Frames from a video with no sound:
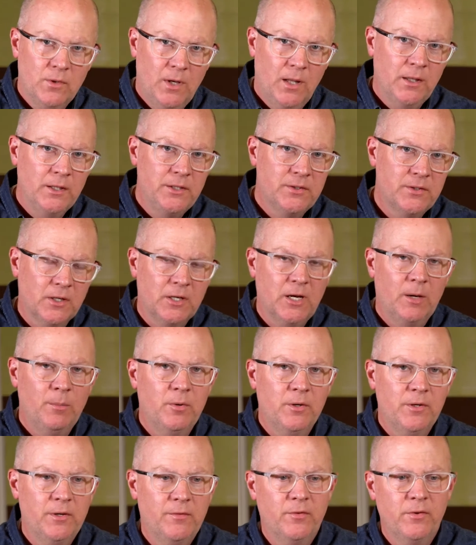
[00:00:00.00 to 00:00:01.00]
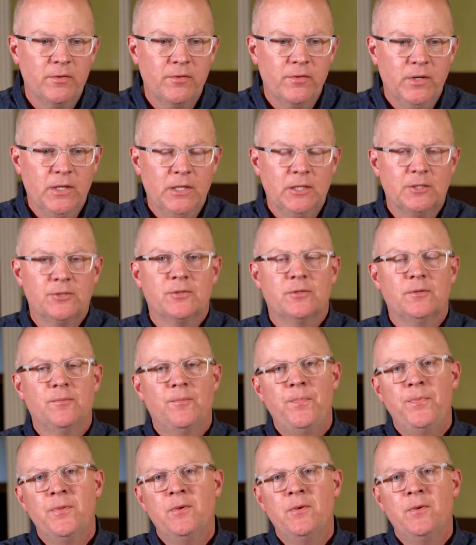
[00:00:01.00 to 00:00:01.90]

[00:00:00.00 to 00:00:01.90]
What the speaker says: At least a couple of different things.